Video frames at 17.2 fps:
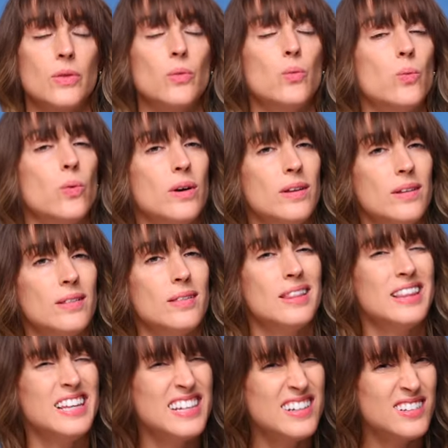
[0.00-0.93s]
The
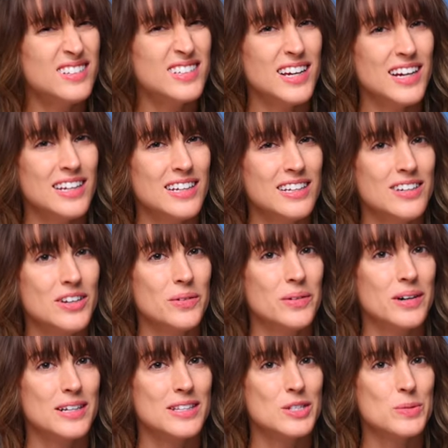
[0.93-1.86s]
one little tiny
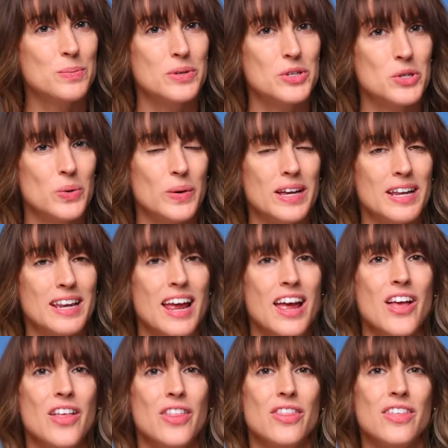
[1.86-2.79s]
nuance between
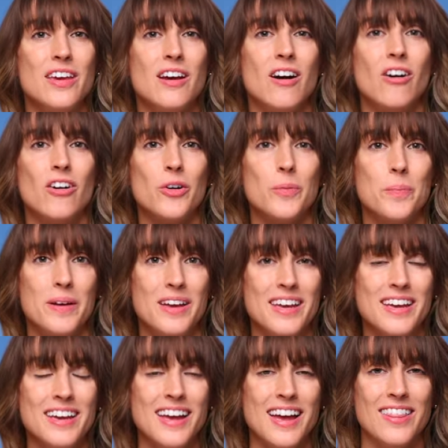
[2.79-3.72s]
the
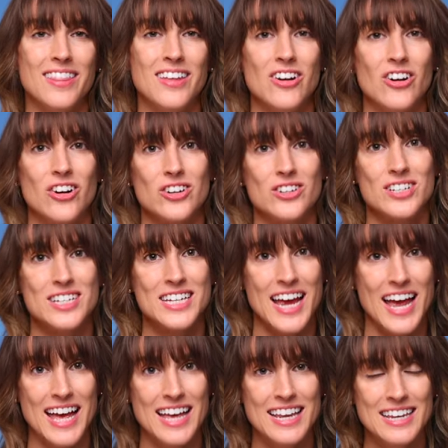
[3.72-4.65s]
RP and the
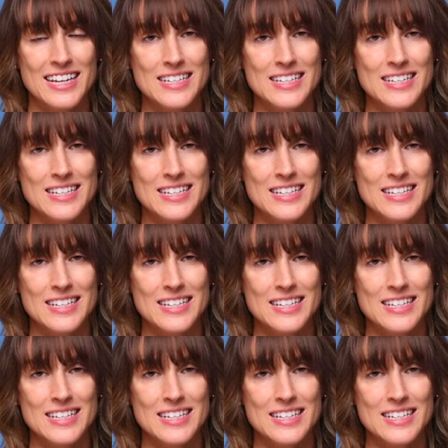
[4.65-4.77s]
R10